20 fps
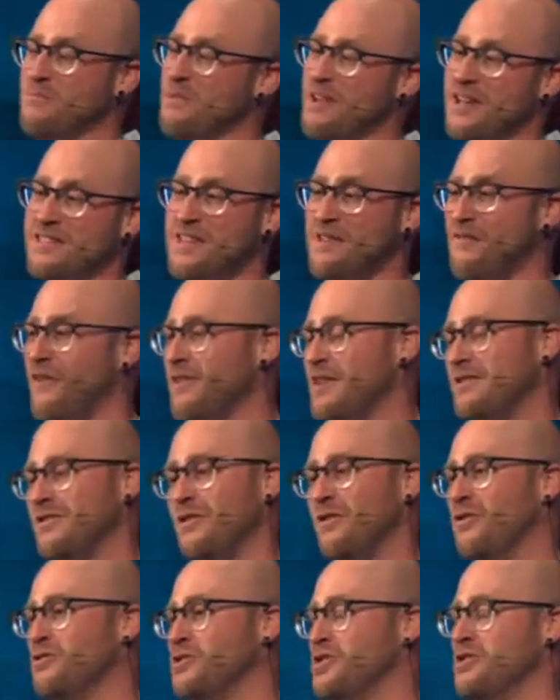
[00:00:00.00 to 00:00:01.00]
But as I've already
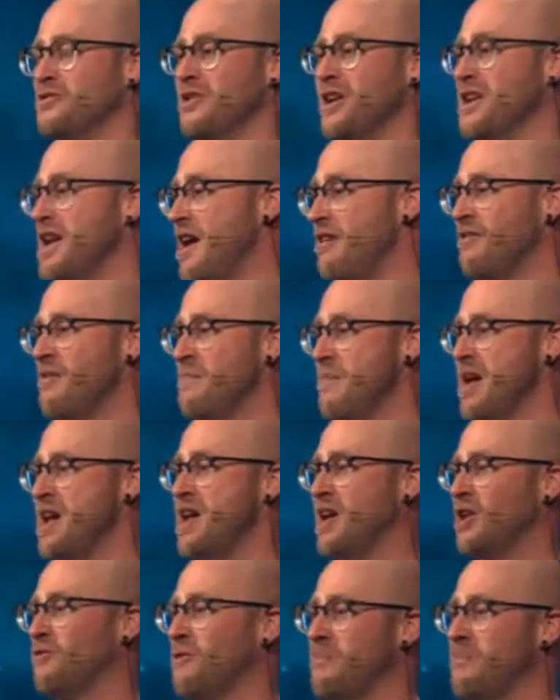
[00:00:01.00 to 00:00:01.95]
told you, in Aramaic,